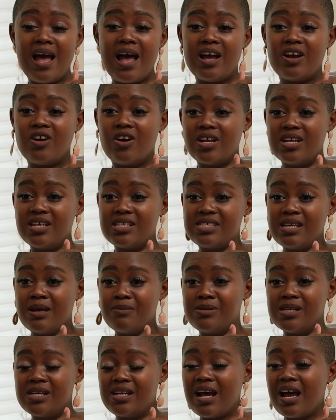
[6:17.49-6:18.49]
I got
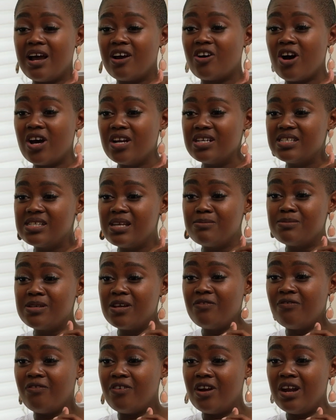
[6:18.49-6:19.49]
accepted. I got
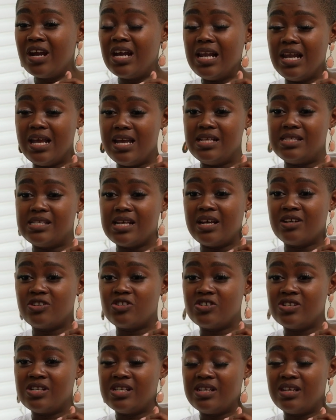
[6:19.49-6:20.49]
accepted very late,
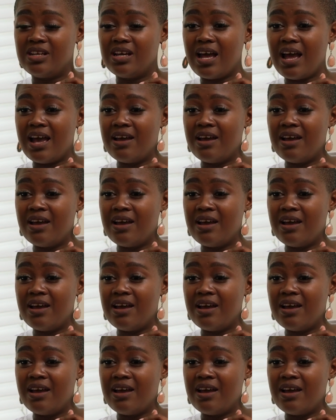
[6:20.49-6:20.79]
actually.